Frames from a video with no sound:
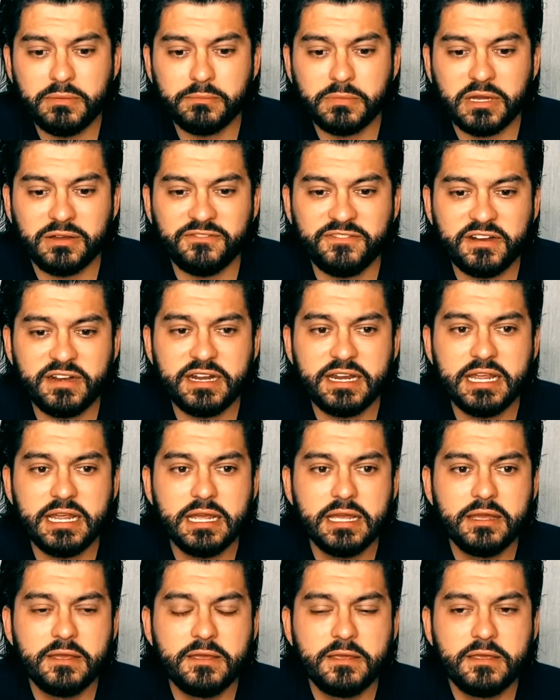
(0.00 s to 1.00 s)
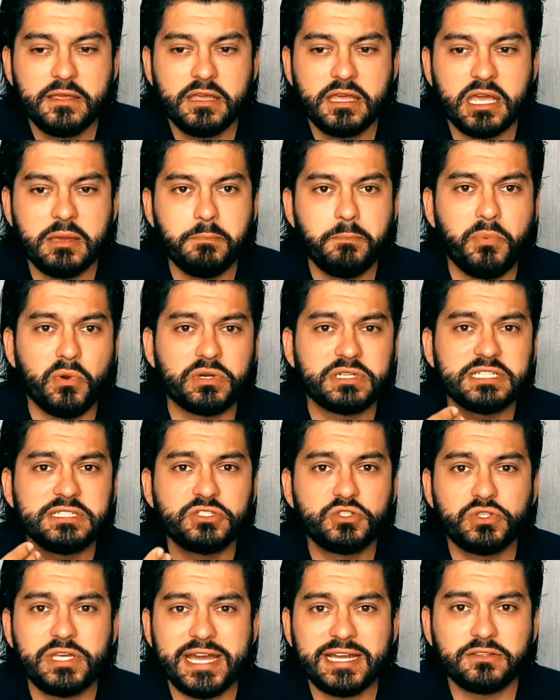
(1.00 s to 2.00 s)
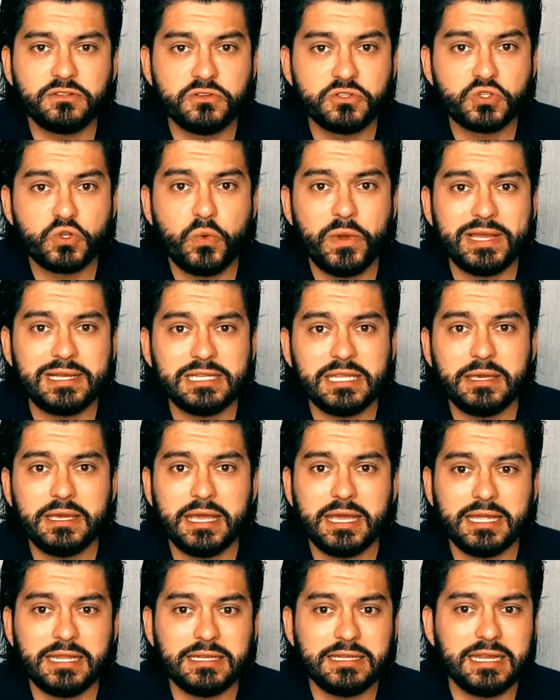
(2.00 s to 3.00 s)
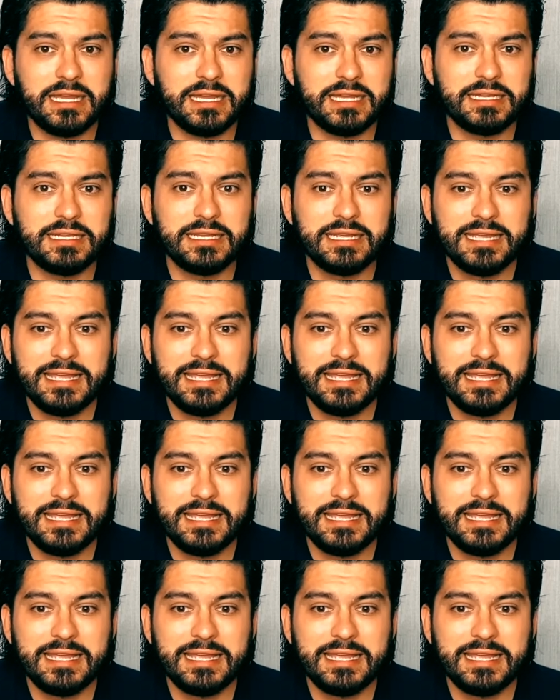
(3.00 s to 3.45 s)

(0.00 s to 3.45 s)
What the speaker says: very important to diagnose quickly and